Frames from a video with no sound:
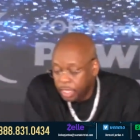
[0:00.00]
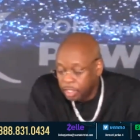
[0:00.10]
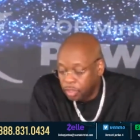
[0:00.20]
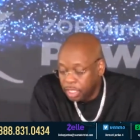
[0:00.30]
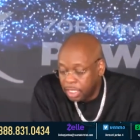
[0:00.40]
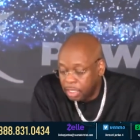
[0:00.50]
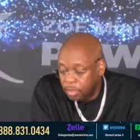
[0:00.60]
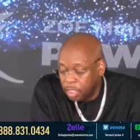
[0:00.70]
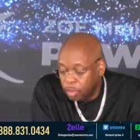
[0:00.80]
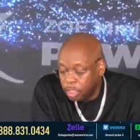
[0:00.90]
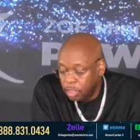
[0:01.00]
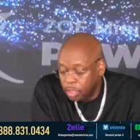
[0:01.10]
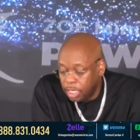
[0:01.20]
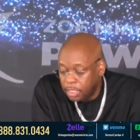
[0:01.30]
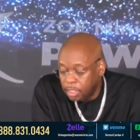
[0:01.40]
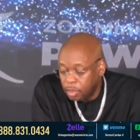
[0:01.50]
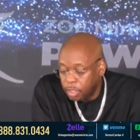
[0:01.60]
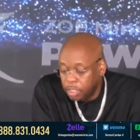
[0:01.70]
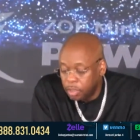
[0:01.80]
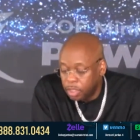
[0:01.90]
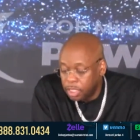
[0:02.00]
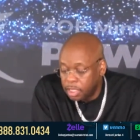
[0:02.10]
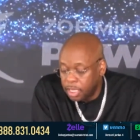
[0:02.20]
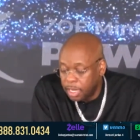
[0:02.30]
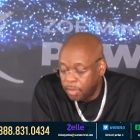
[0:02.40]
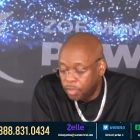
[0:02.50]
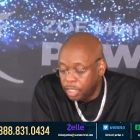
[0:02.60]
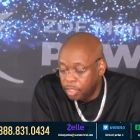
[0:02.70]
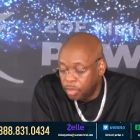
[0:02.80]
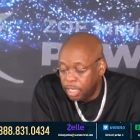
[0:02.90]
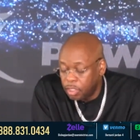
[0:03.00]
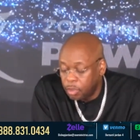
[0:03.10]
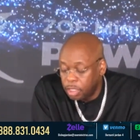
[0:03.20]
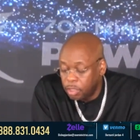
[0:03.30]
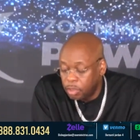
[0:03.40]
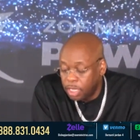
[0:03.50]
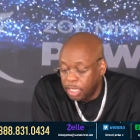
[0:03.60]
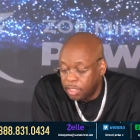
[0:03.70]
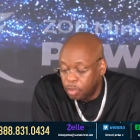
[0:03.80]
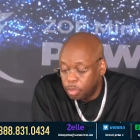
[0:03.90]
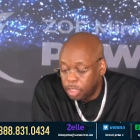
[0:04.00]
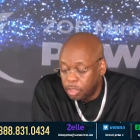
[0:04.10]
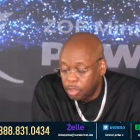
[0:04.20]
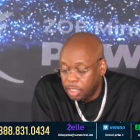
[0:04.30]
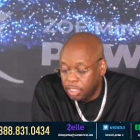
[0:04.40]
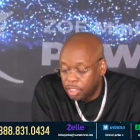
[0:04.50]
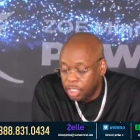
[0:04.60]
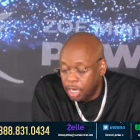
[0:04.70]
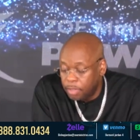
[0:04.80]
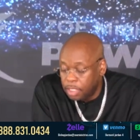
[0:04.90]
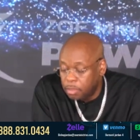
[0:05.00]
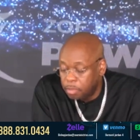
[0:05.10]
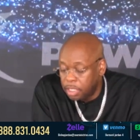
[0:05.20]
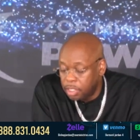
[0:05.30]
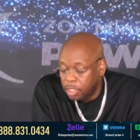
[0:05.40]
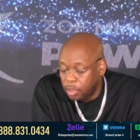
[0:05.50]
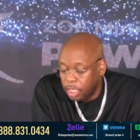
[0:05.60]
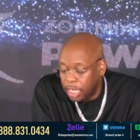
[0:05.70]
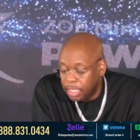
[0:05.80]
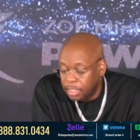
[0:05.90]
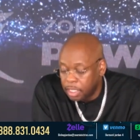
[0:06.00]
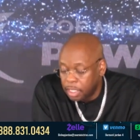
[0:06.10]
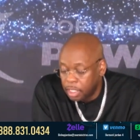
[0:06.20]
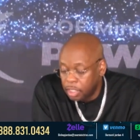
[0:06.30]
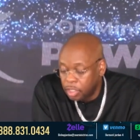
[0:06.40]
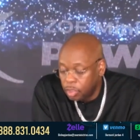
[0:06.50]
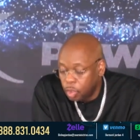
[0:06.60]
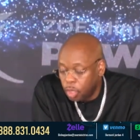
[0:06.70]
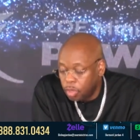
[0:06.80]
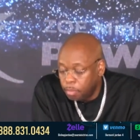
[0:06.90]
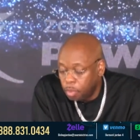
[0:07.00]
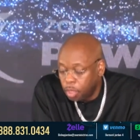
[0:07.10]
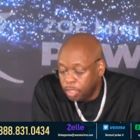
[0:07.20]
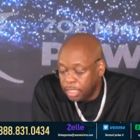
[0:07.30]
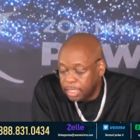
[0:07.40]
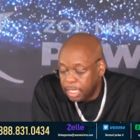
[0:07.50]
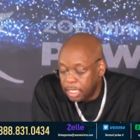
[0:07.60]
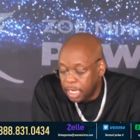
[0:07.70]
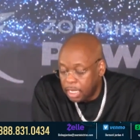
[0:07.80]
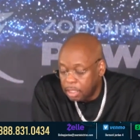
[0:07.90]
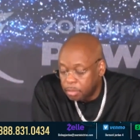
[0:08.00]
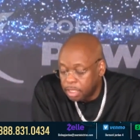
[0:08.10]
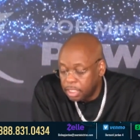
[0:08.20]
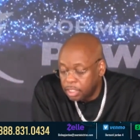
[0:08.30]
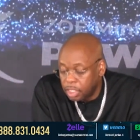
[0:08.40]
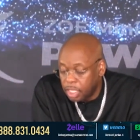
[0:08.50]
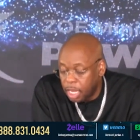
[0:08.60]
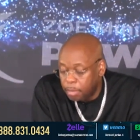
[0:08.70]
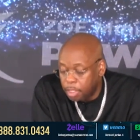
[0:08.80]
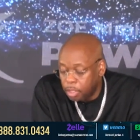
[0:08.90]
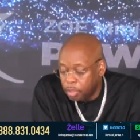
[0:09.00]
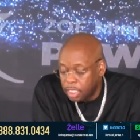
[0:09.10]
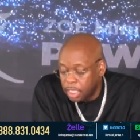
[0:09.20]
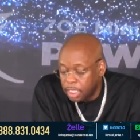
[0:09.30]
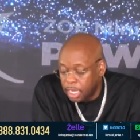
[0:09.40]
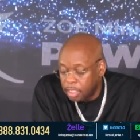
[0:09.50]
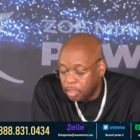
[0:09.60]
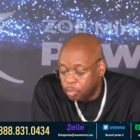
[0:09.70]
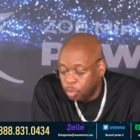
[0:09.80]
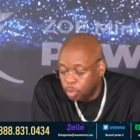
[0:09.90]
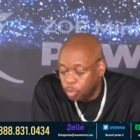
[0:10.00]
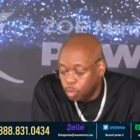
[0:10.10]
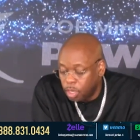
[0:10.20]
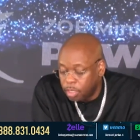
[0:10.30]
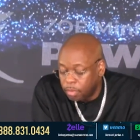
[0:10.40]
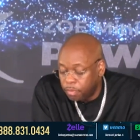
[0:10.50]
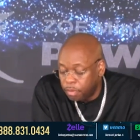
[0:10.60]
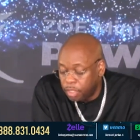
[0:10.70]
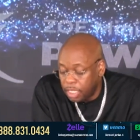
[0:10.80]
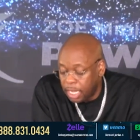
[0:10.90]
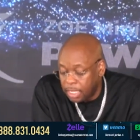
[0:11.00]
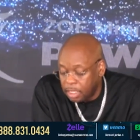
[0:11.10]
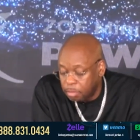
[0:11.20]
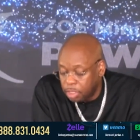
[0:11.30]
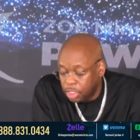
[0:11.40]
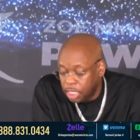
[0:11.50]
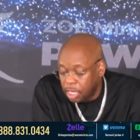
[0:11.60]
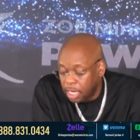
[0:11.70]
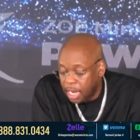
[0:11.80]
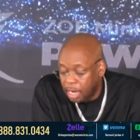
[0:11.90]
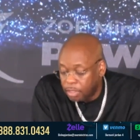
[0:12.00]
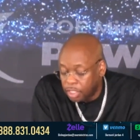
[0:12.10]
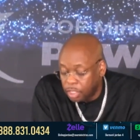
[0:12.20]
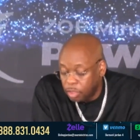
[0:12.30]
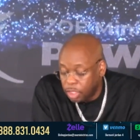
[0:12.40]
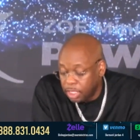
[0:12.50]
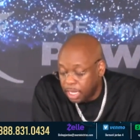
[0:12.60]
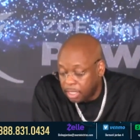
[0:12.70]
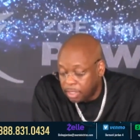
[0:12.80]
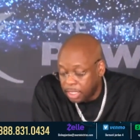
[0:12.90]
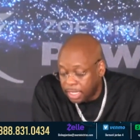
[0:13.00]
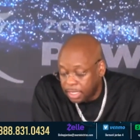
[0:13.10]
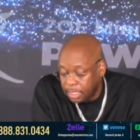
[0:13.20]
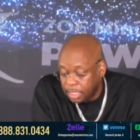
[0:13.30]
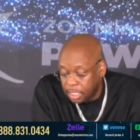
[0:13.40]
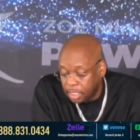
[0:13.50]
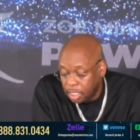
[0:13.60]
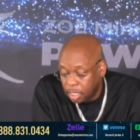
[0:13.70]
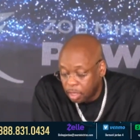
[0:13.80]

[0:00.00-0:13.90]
Adrian Henry, $22.22. Anthony Grant, $22.22. Sharon Spence, $30. Ladora Mooring, $10. Melissa Tabado, $10. Ruth Walker, $50. Michelle Harris, $13.90.